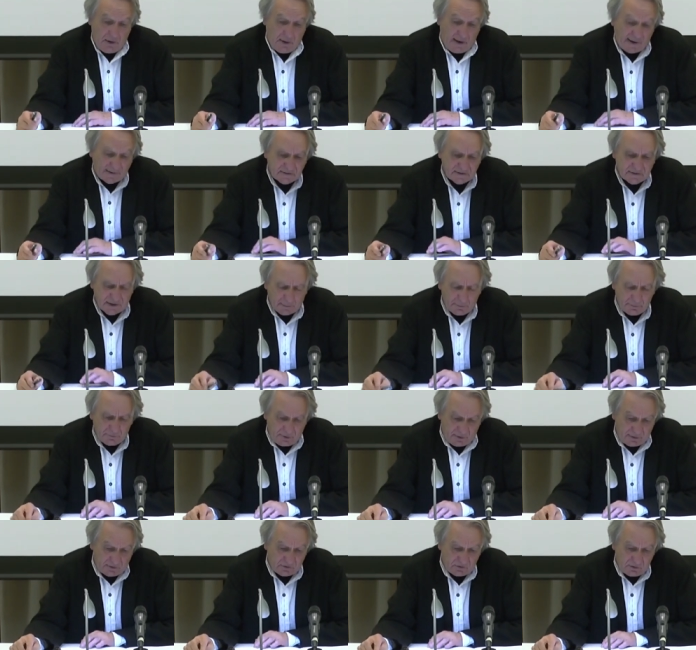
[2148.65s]

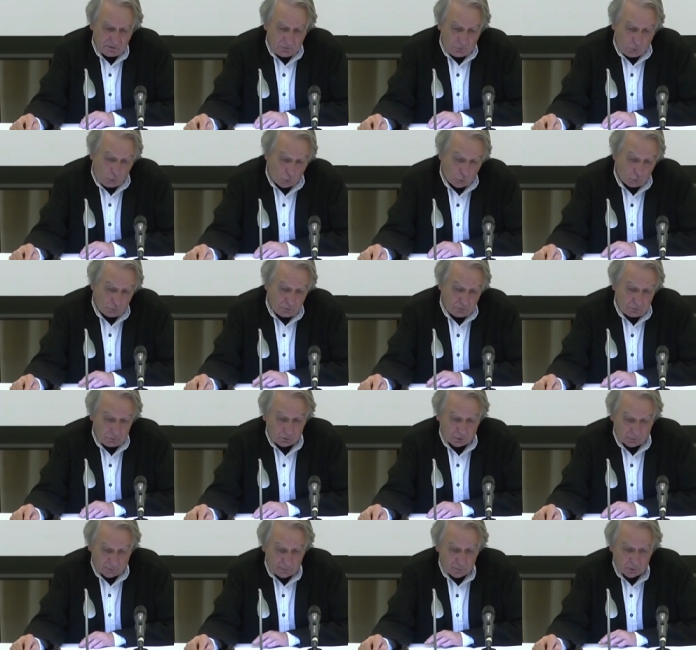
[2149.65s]
except its own
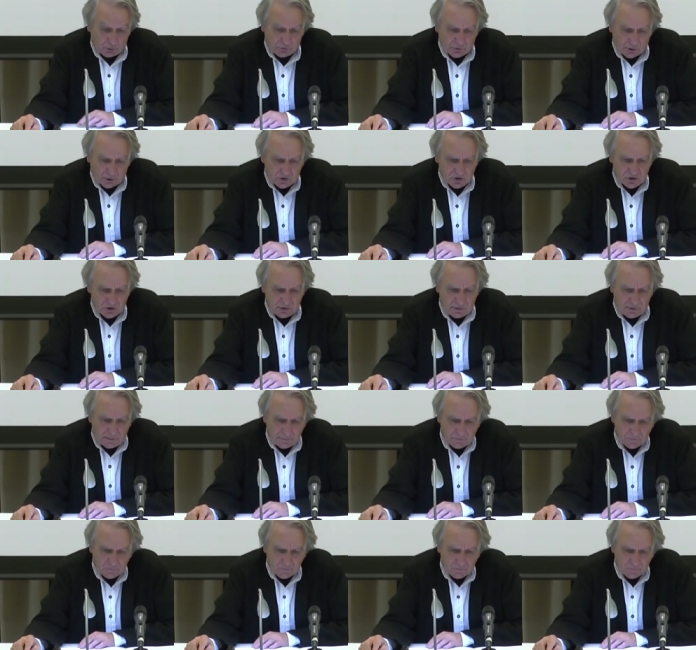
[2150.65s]
reproduction